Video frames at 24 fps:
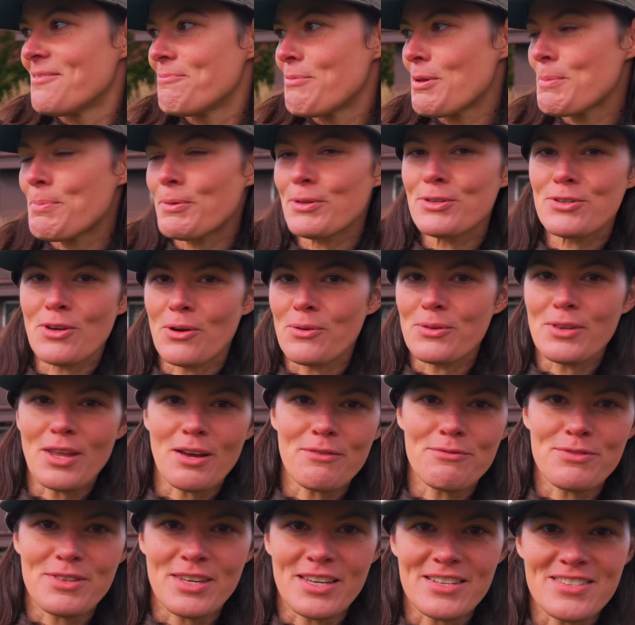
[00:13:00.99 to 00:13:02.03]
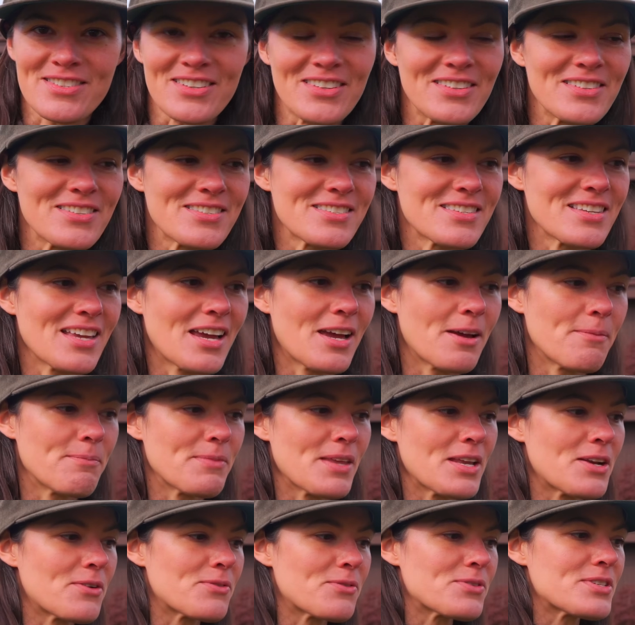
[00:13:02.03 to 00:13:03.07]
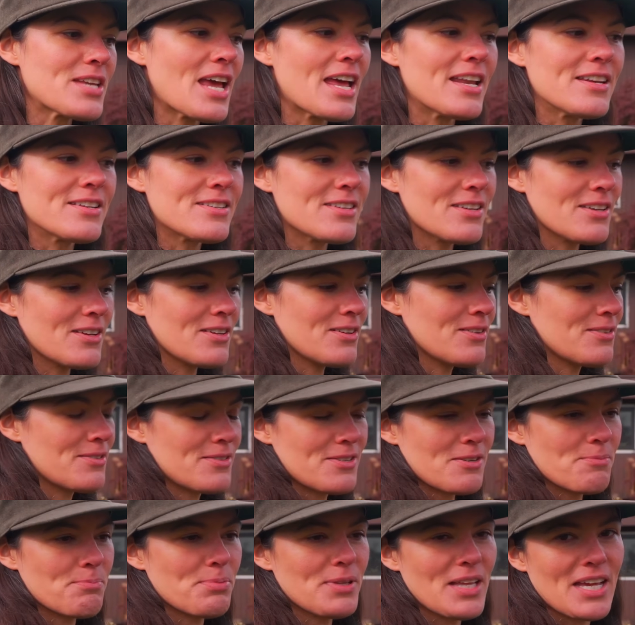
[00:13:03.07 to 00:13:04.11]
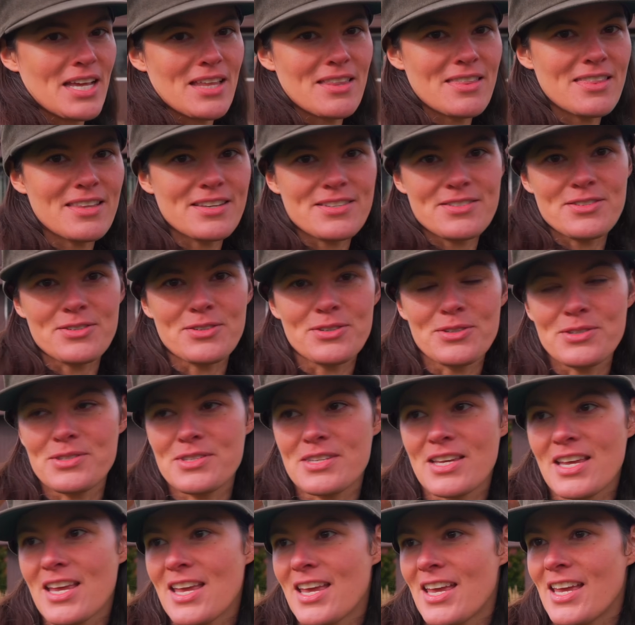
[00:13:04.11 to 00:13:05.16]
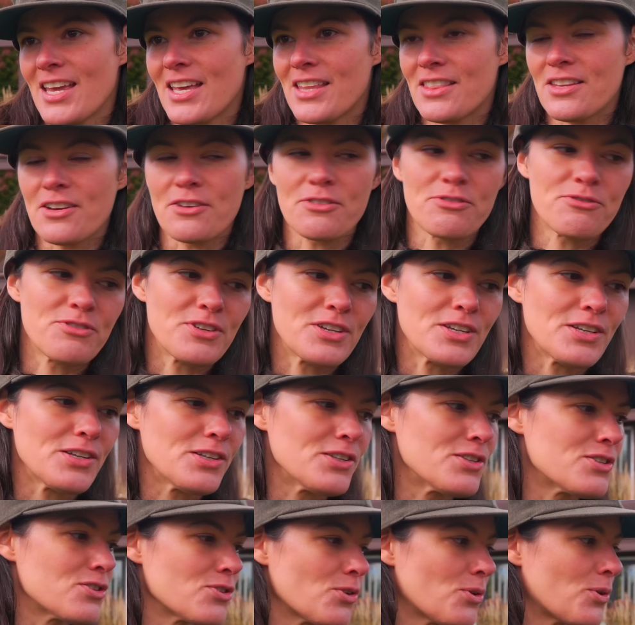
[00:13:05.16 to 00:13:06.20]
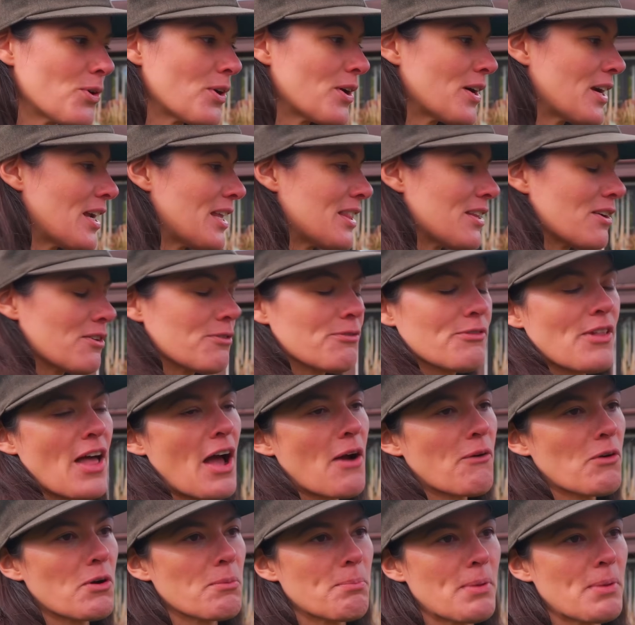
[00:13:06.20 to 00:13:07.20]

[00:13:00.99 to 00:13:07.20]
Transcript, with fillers: people don't love thistles. Um, they don't tend to, to plant thistles in their fields or in their flower